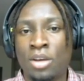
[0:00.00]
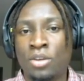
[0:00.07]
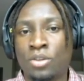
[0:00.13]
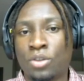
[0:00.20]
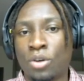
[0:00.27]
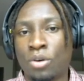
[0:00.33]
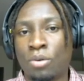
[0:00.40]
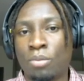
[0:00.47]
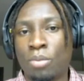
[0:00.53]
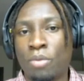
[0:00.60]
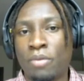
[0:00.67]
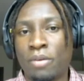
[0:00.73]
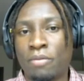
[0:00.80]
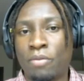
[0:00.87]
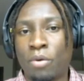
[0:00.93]
So
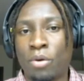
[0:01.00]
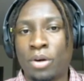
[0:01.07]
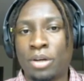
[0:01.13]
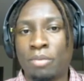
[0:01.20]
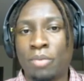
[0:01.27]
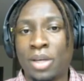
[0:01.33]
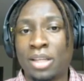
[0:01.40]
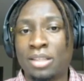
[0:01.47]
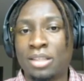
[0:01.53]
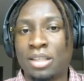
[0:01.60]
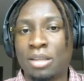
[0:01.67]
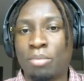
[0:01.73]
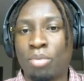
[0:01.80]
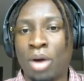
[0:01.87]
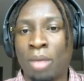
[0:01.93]
moving forward, we can see
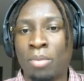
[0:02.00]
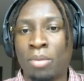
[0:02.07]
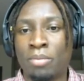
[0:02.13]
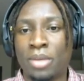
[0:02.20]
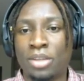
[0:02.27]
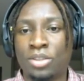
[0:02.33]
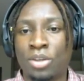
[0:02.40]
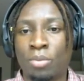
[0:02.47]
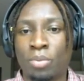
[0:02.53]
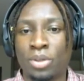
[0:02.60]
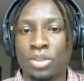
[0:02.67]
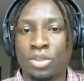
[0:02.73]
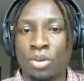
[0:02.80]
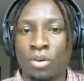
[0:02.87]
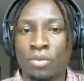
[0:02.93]
the problem that Chirpley
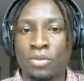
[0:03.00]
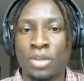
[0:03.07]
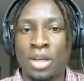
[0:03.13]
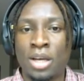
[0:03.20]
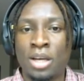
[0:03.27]
solves.